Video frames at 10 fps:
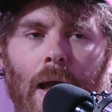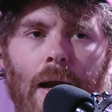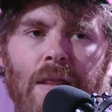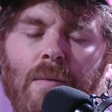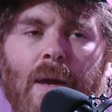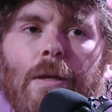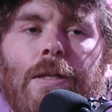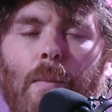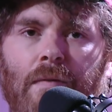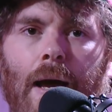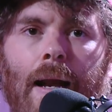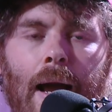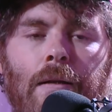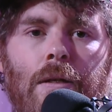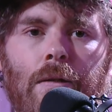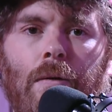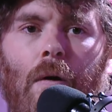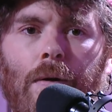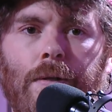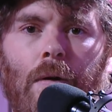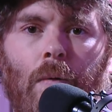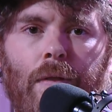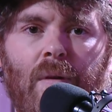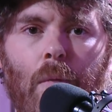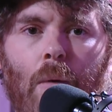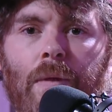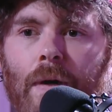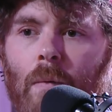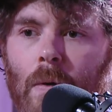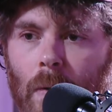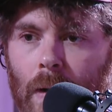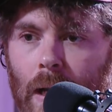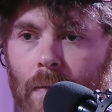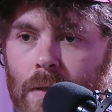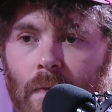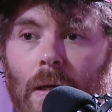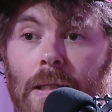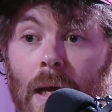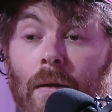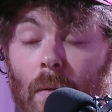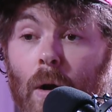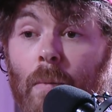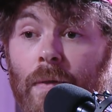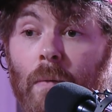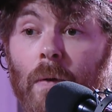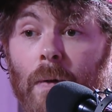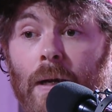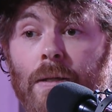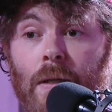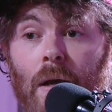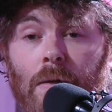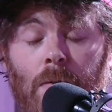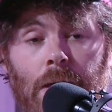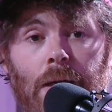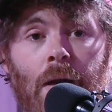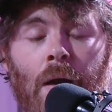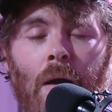And I think maybe some of that had to do also with the moment that we were in, this very tender moment that we were in as a country,